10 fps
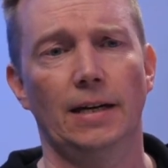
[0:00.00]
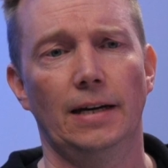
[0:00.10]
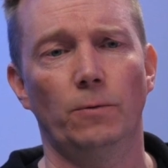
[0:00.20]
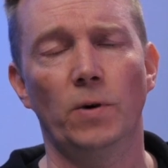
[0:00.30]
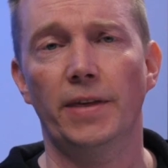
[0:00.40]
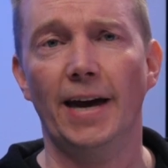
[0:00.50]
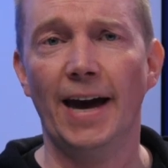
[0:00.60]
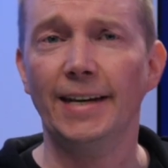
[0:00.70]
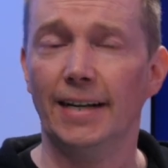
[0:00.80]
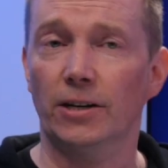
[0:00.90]
where the
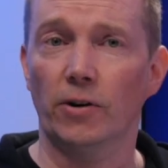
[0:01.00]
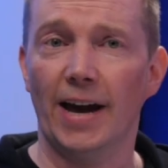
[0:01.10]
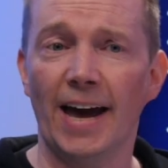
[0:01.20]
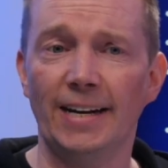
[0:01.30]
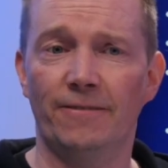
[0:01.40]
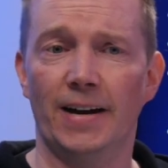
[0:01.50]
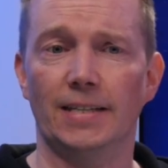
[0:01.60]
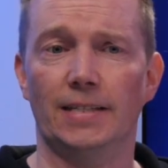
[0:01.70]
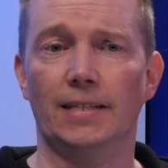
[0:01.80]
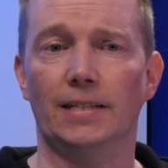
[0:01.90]
attacker
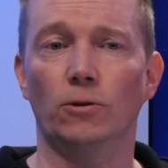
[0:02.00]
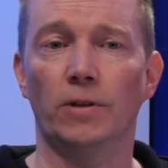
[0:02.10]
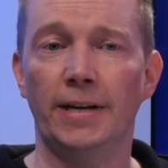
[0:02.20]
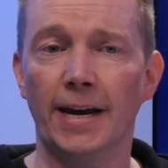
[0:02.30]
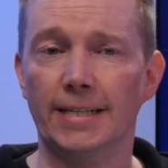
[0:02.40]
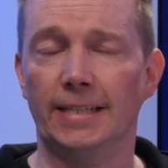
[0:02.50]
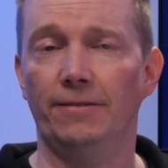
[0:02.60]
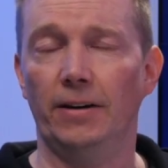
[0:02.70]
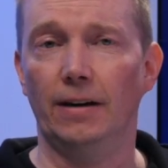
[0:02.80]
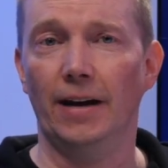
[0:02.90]
advances to the next
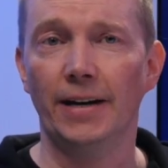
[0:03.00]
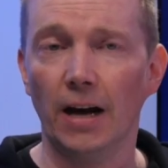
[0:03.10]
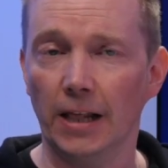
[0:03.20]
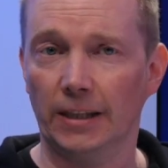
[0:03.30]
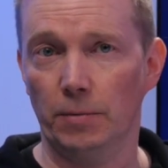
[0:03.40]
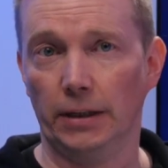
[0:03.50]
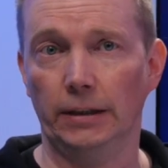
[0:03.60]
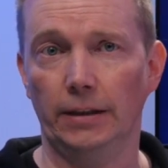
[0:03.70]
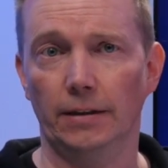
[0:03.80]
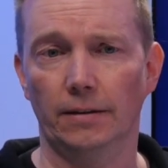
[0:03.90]
level and
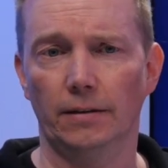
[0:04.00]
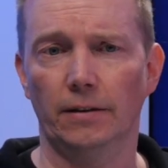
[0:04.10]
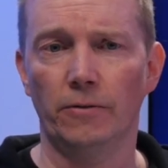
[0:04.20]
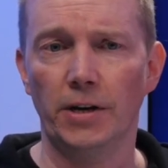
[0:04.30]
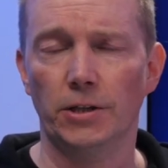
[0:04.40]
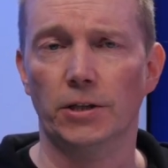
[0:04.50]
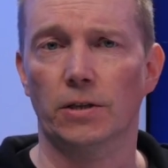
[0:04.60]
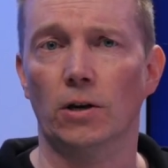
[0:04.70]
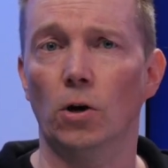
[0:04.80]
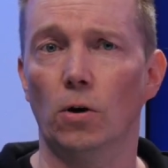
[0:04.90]
ultimately reaches
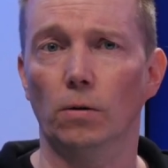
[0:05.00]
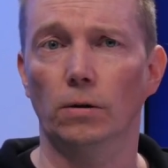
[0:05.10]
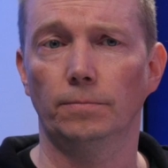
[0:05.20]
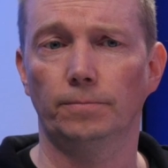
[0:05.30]
the goal.